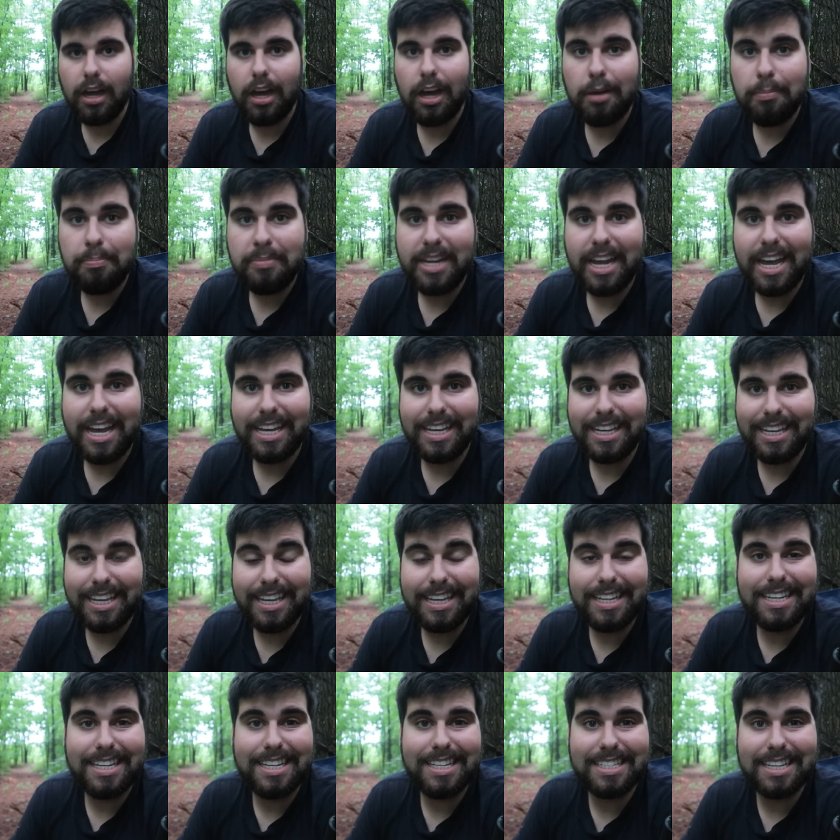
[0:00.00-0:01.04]
Update,
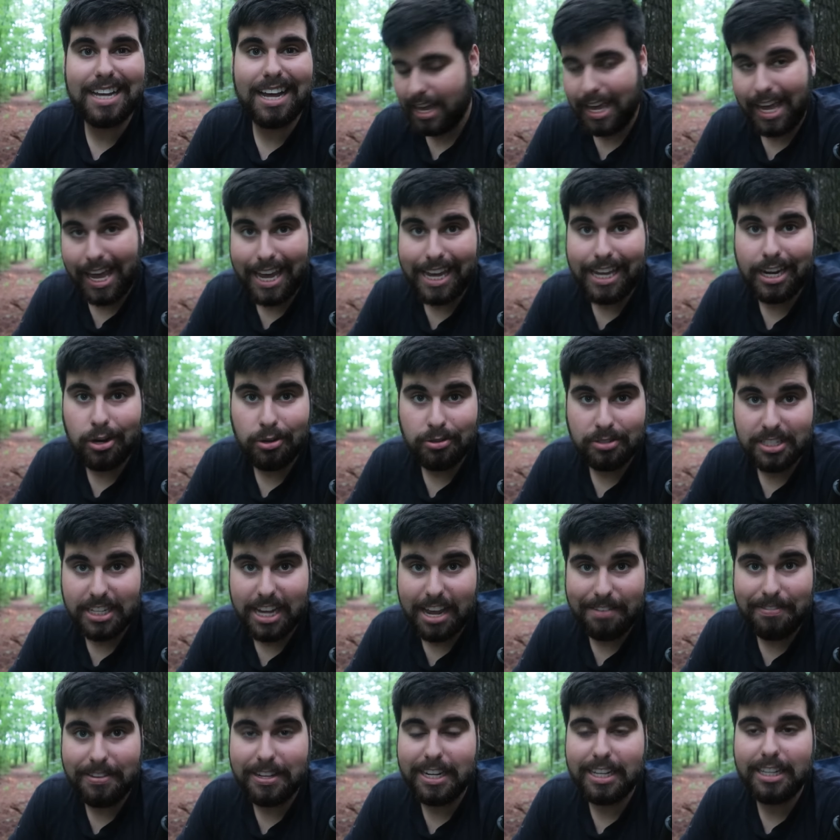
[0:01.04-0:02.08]
it is
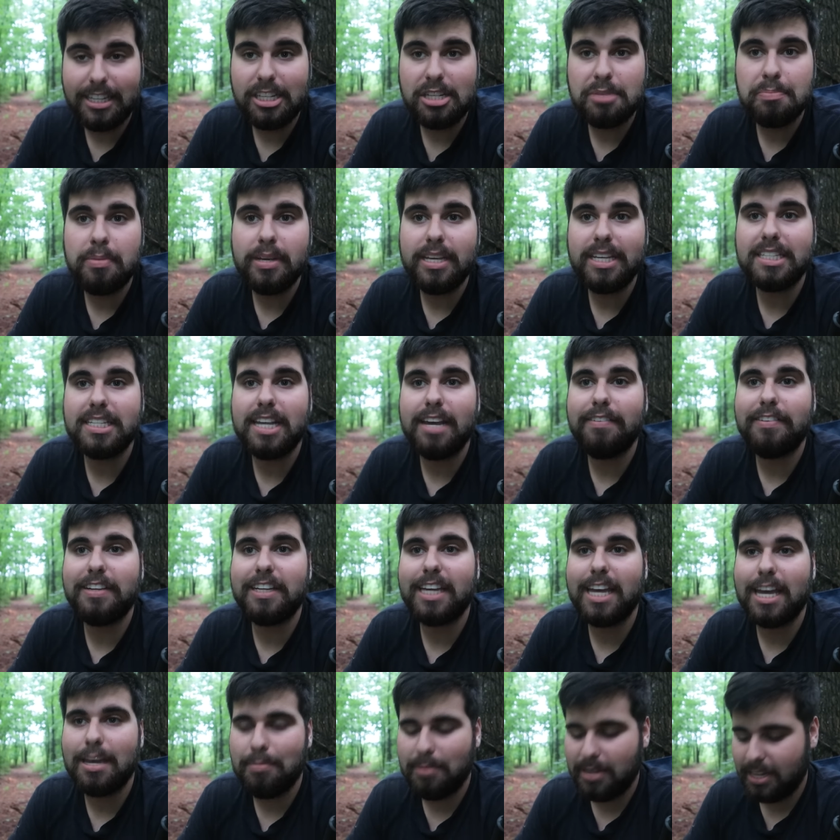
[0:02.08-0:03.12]
8:07 and these pigs
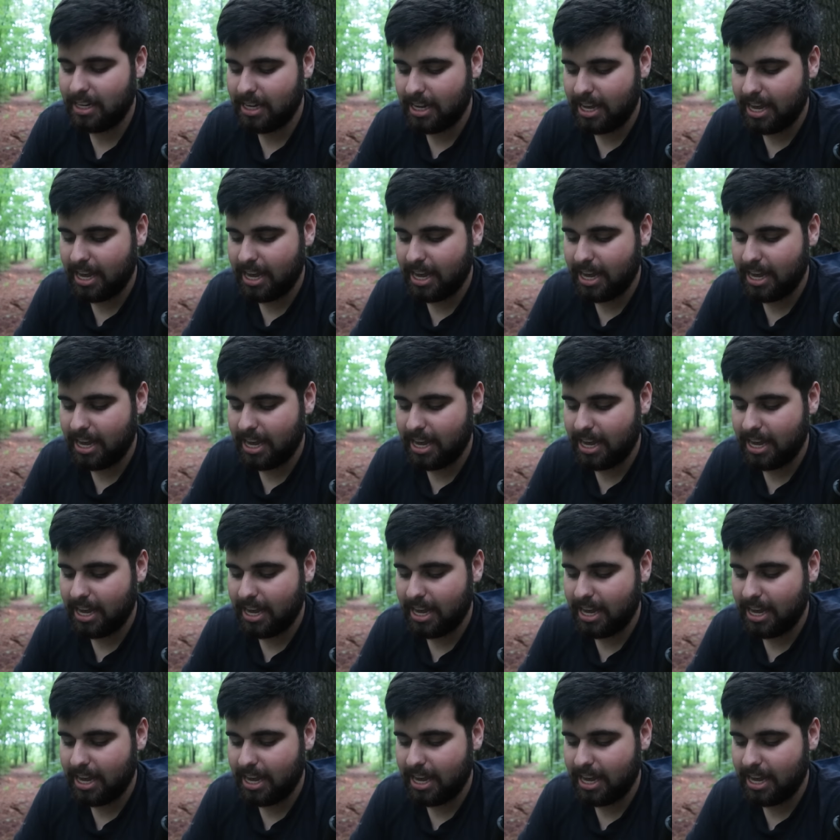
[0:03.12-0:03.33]
haven't came in